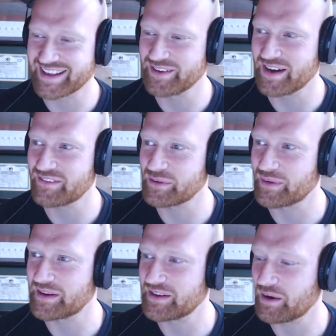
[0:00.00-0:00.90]
you to
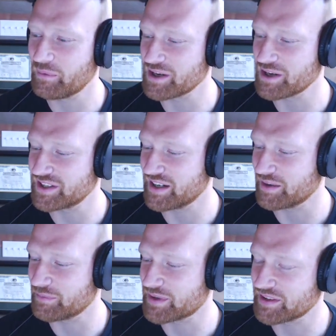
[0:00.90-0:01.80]
everyone watching,
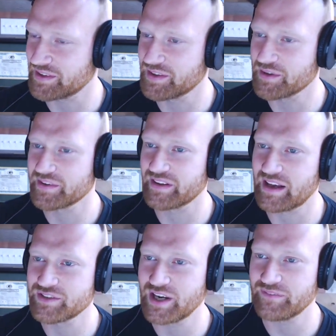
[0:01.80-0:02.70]
particularly those in the
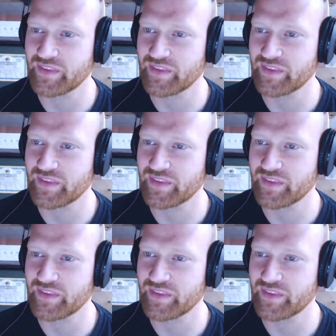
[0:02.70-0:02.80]
live chat.